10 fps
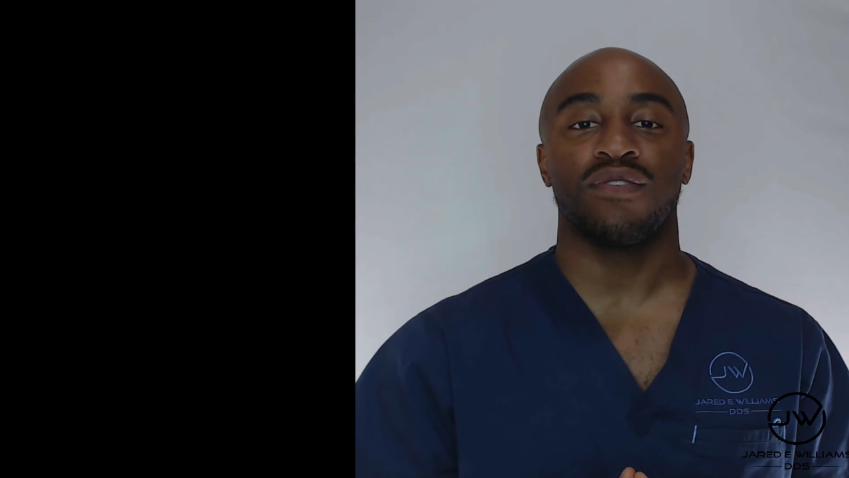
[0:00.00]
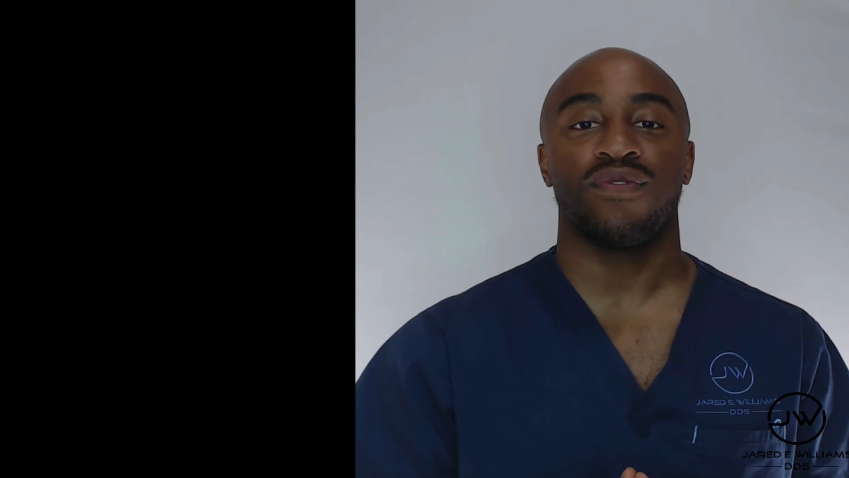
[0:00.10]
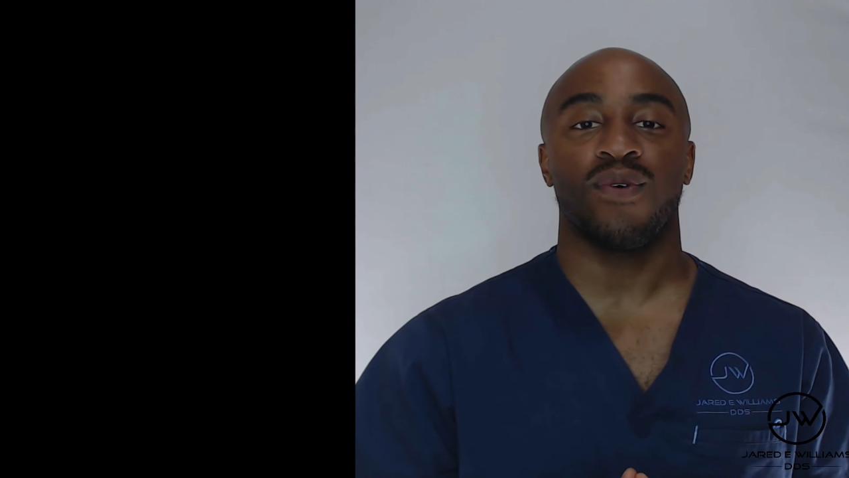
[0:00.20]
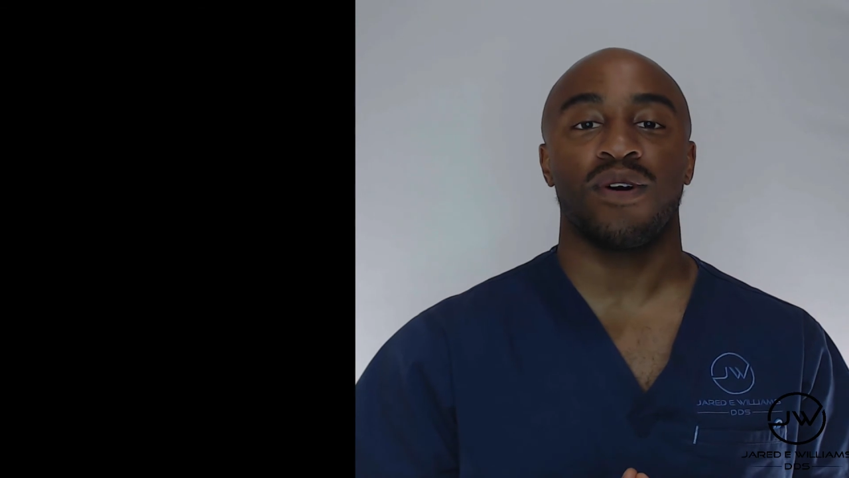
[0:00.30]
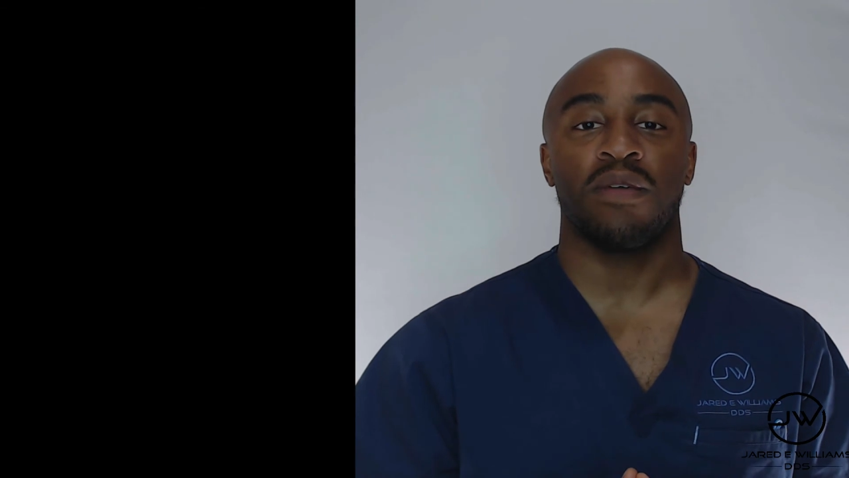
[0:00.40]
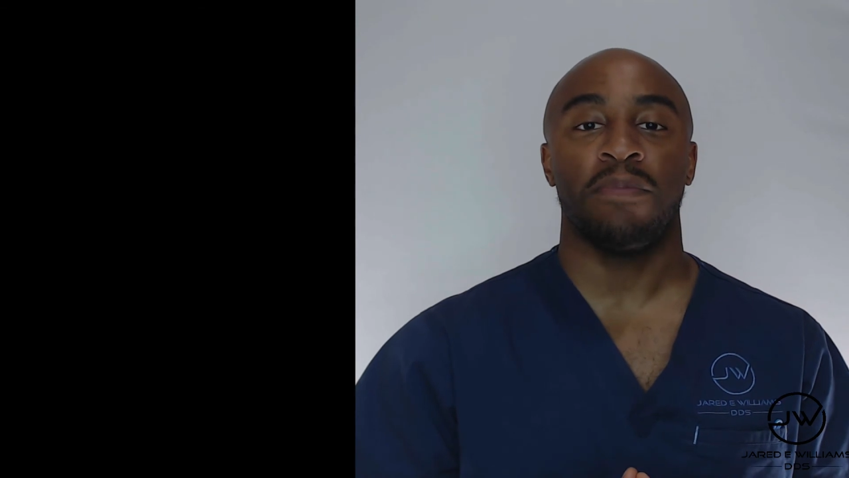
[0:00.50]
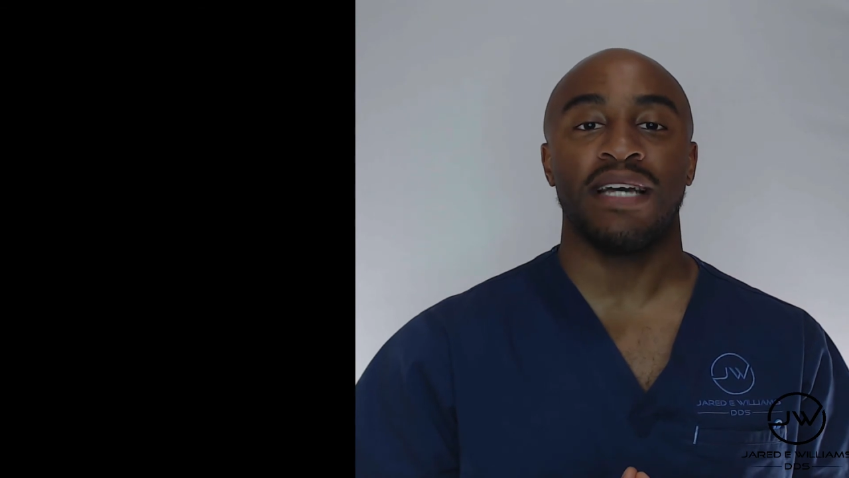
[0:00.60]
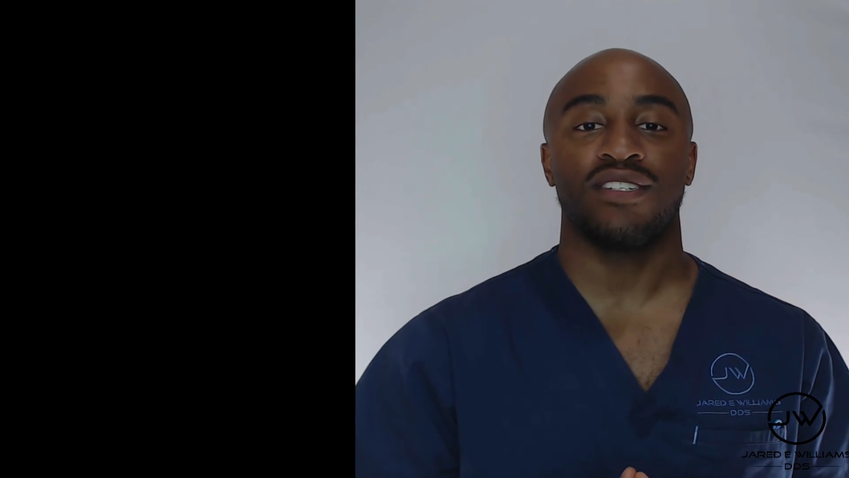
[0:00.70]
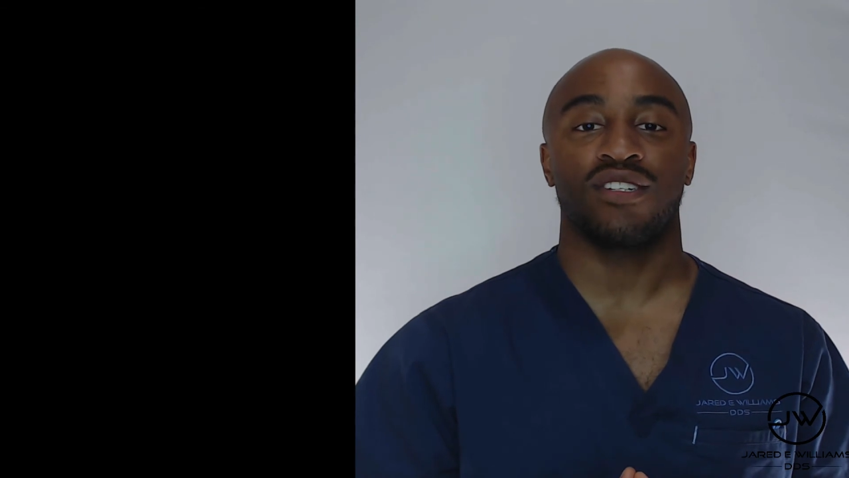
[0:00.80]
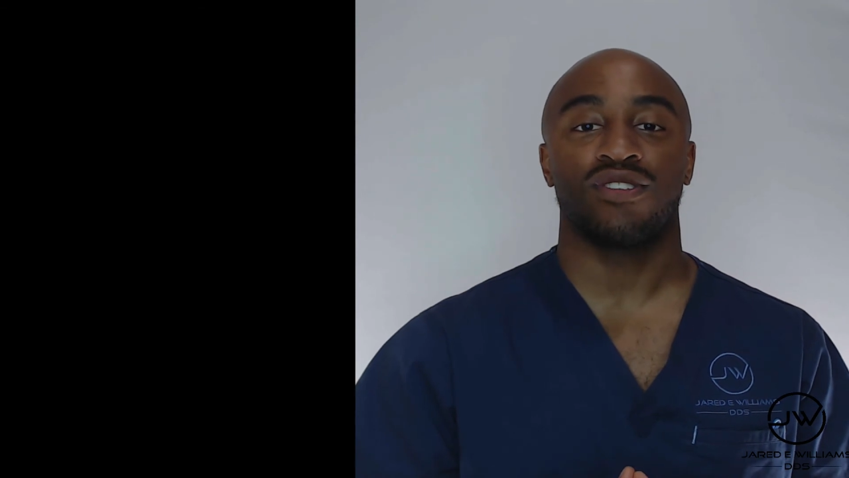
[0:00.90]
for the
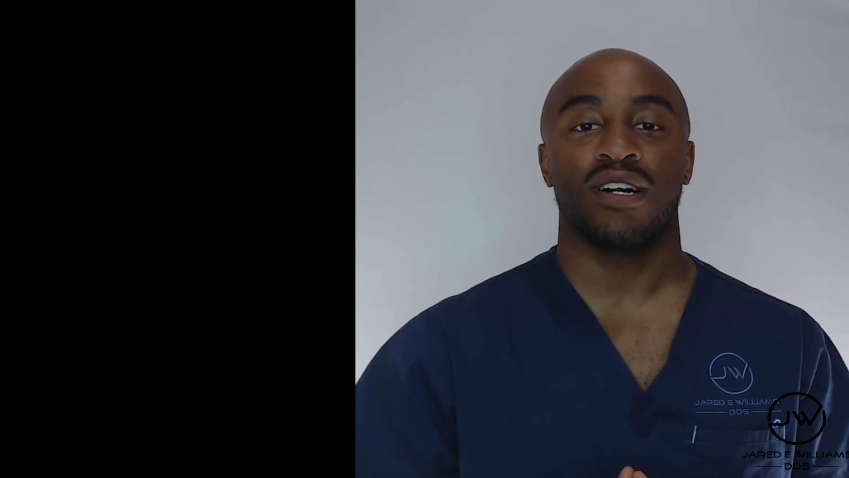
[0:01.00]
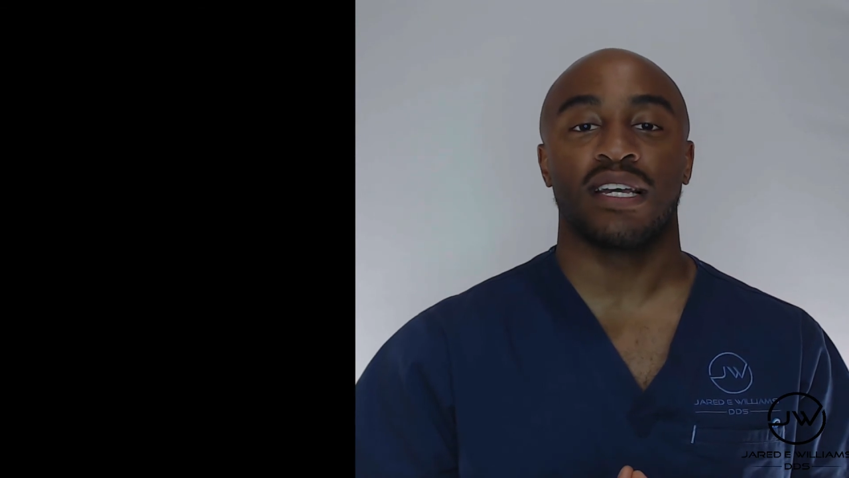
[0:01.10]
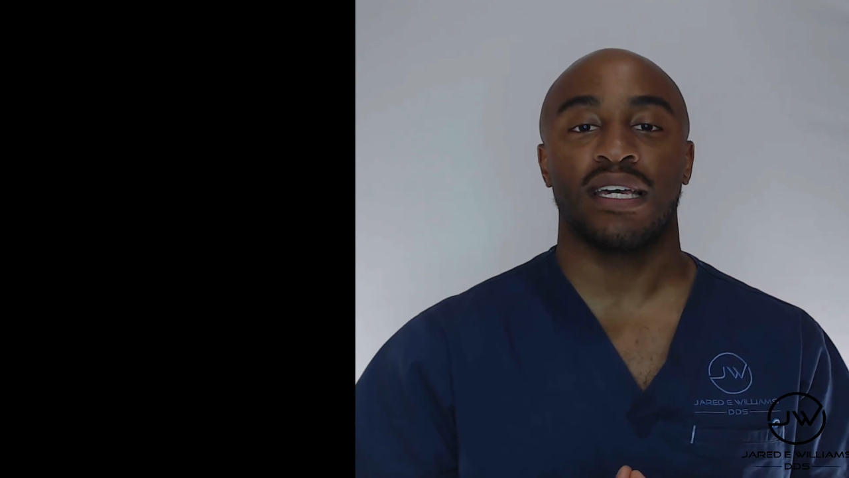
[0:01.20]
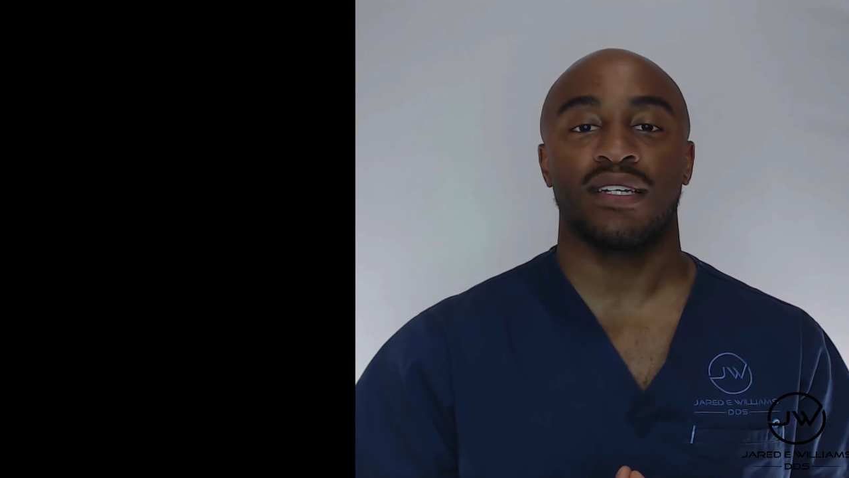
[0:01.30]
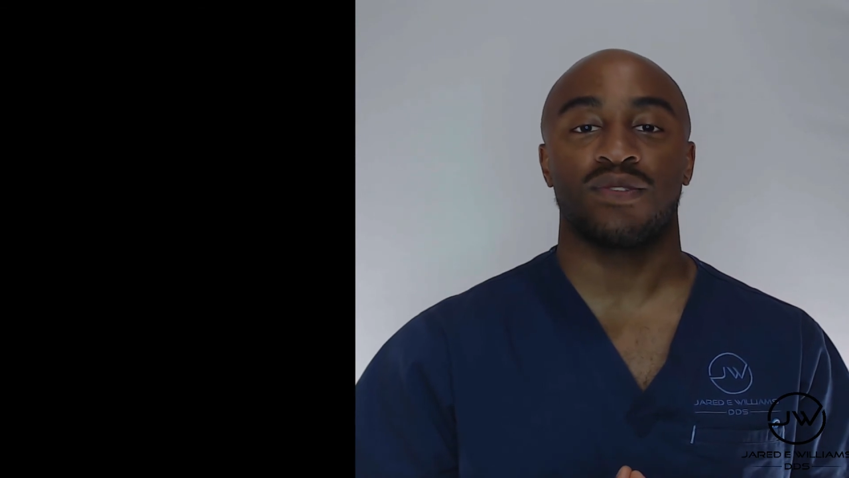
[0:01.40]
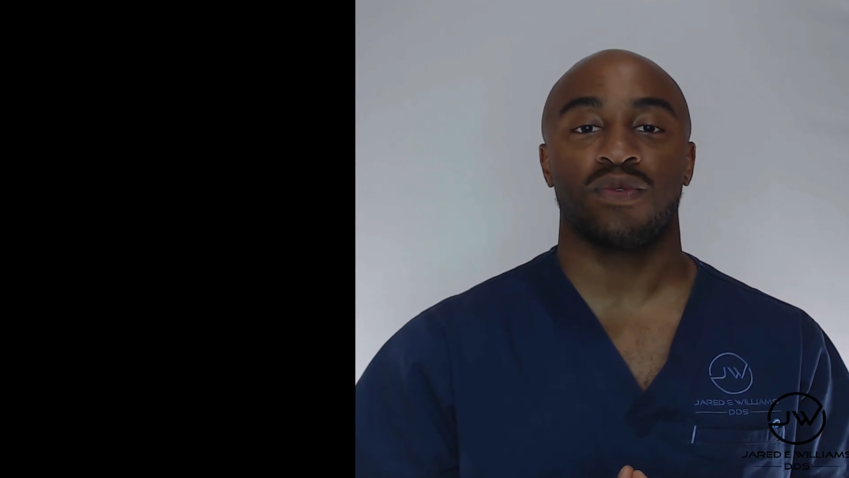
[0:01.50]
basic drug kits.